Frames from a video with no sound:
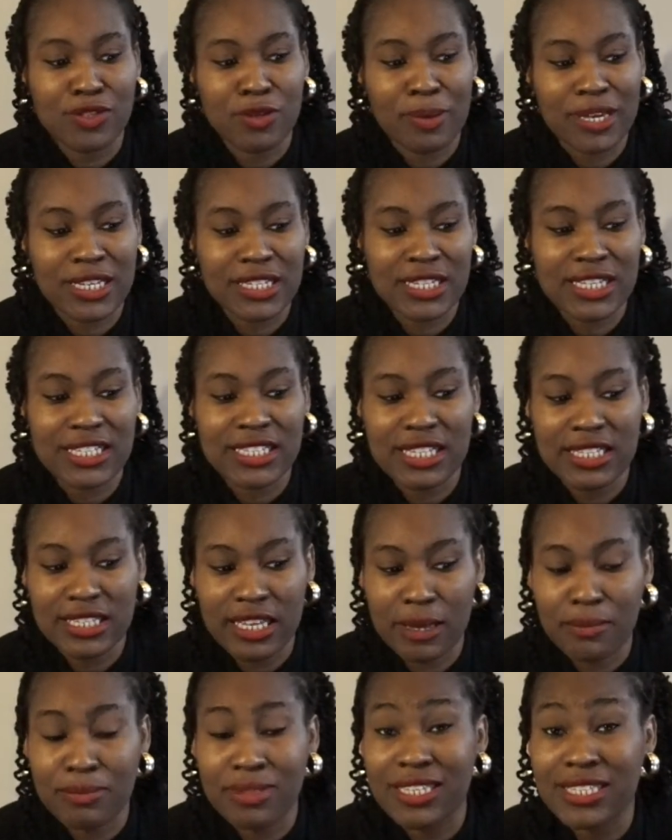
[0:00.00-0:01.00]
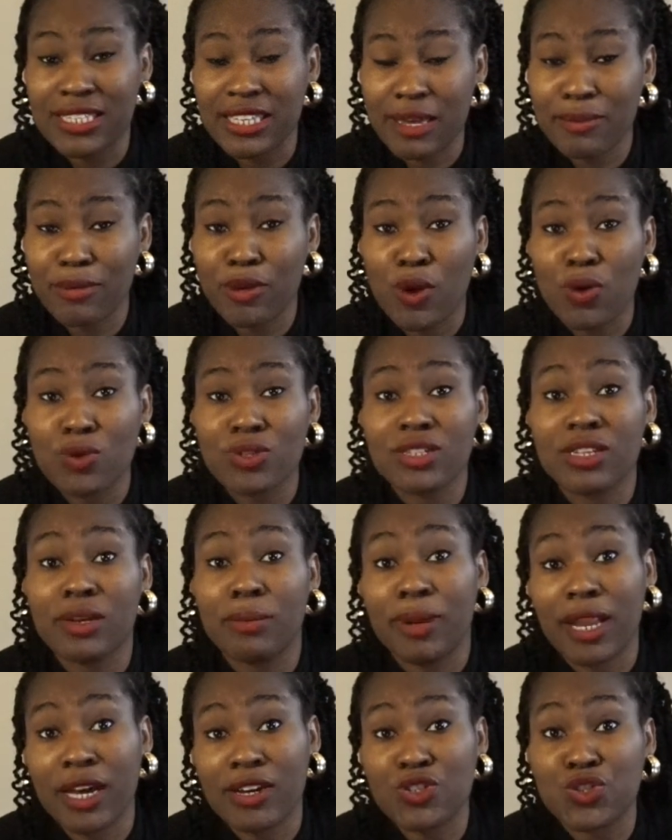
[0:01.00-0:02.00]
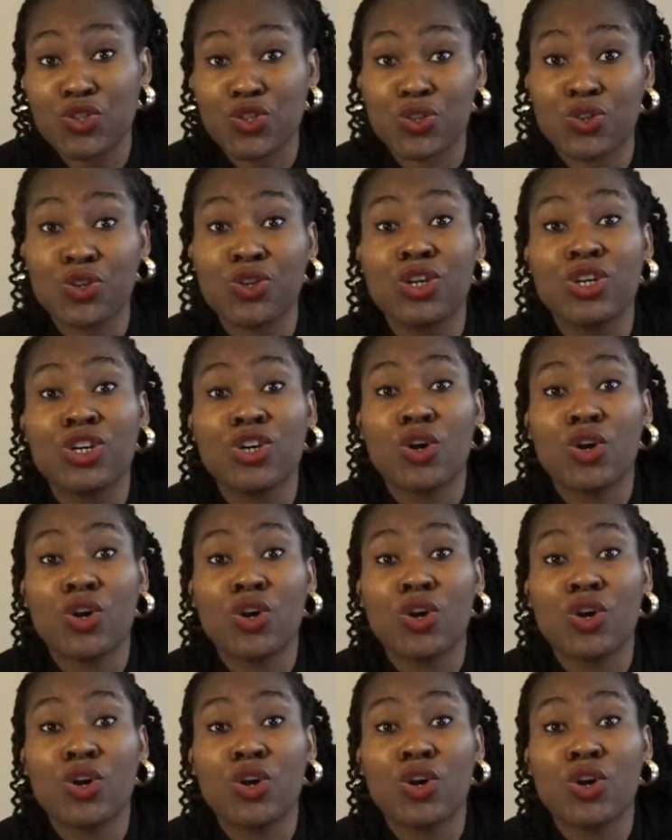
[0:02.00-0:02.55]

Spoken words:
So basically it's the same. The same goes and applies to